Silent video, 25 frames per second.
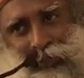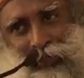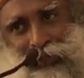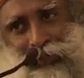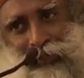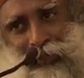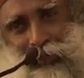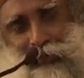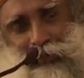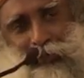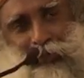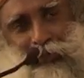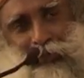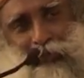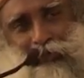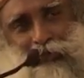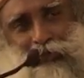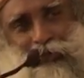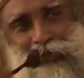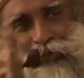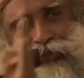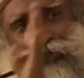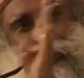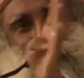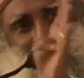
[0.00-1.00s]
things are
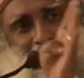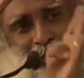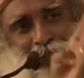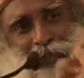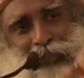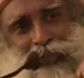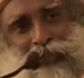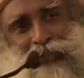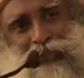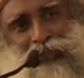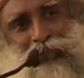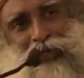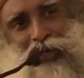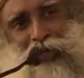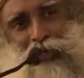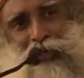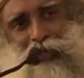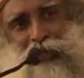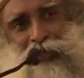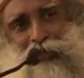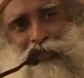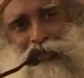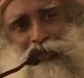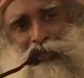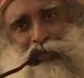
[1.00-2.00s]
beautiful, certain things are
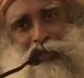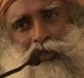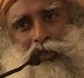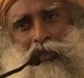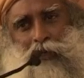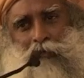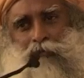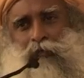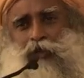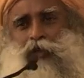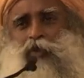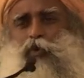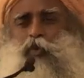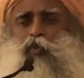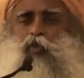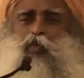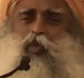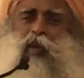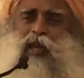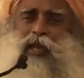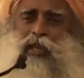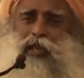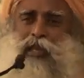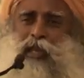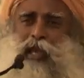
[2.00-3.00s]
ugly. When you're
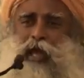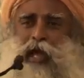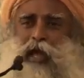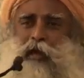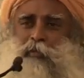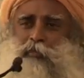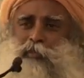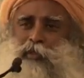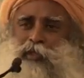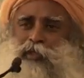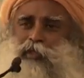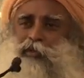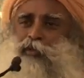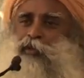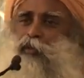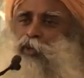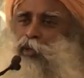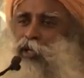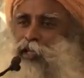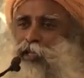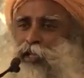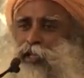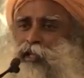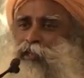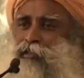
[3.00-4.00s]
very happy, you look
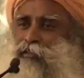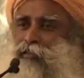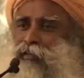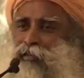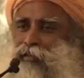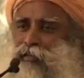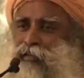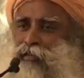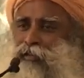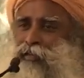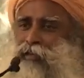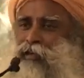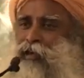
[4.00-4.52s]
at anything,